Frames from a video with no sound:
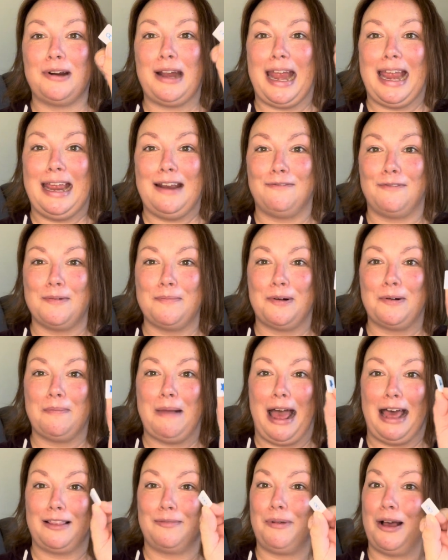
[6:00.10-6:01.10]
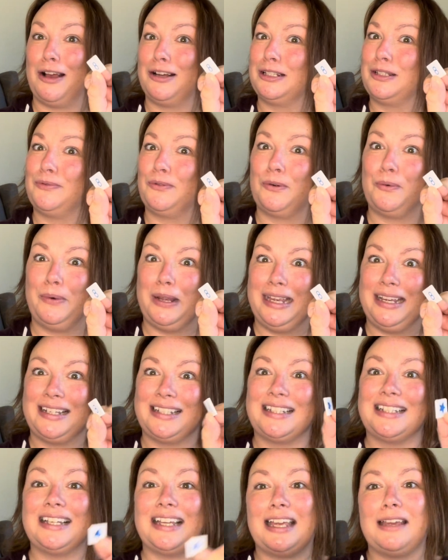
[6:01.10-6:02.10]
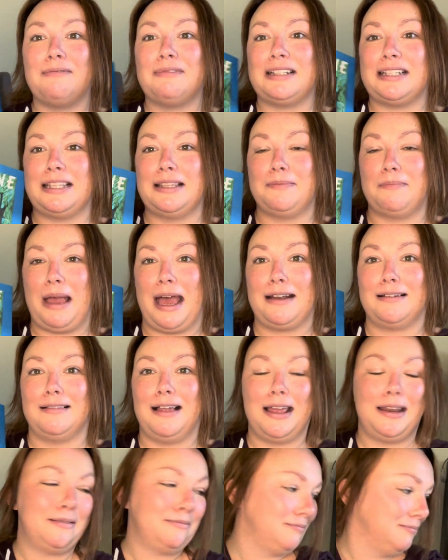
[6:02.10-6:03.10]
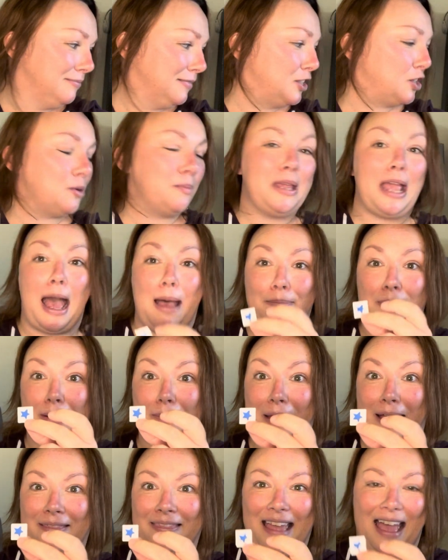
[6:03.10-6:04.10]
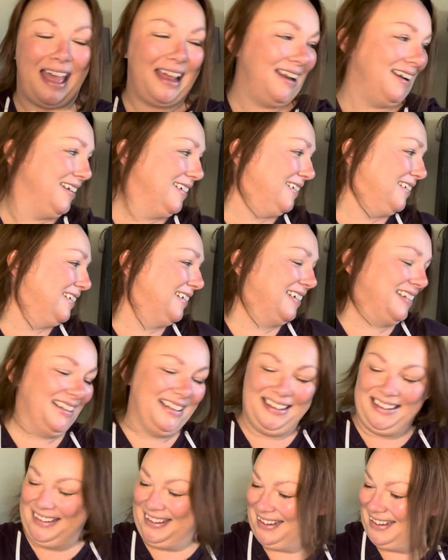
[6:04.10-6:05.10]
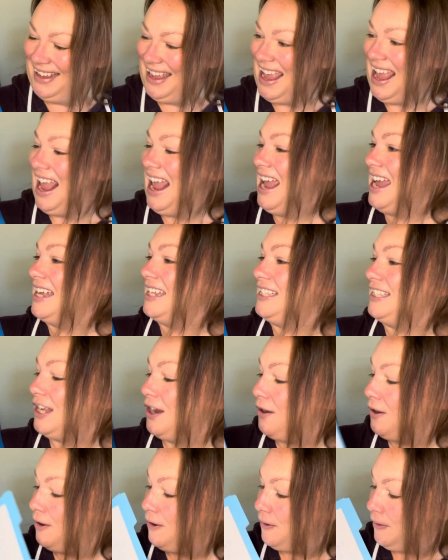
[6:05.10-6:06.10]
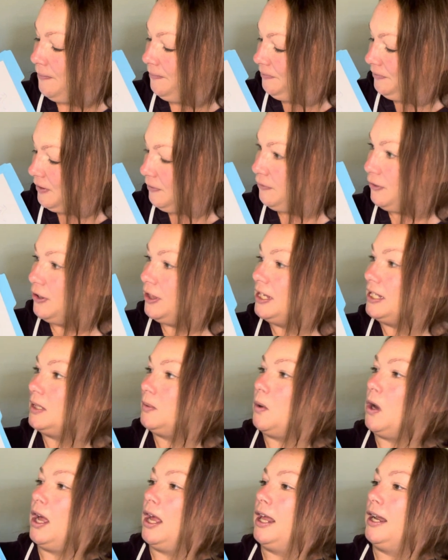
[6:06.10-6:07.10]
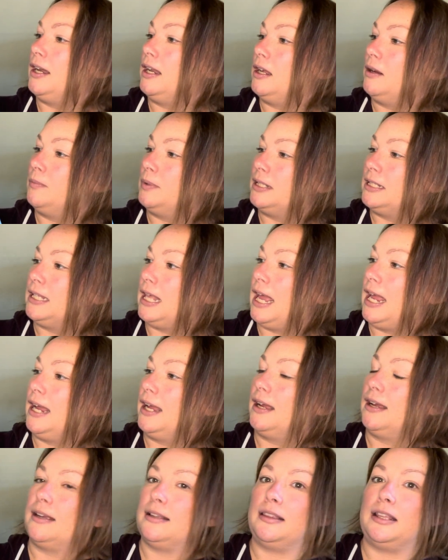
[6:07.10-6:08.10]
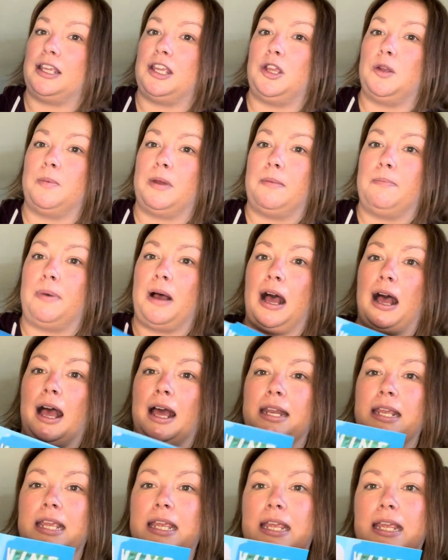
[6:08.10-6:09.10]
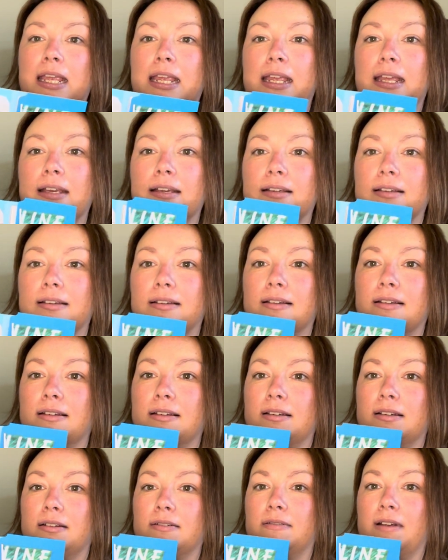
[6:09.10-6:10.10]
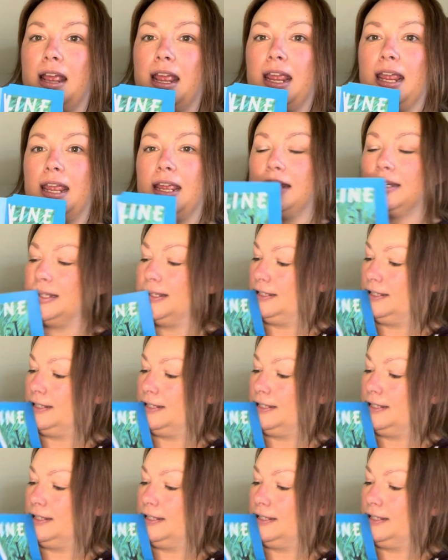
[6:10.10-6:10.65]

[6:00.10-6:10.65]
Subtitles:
8 from her math box for weeks. It was in Madeline. She'll be happy about that. So for this one, it was like the human body, right?